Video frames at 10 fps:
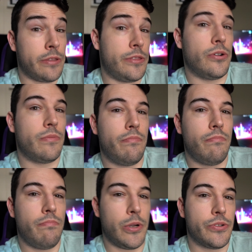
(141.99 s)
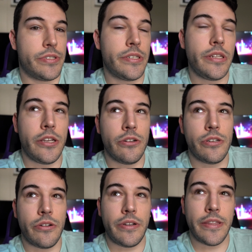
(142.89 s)
a third person here
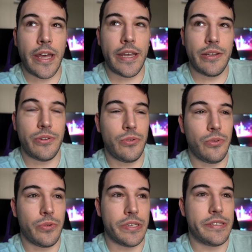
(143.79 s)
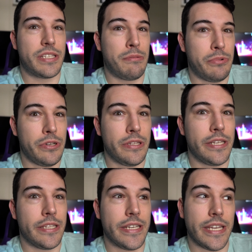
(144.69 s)
during that who was
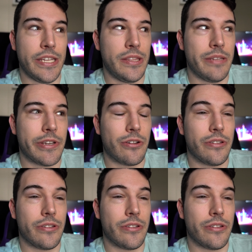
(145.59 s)
completely, like, in the middle.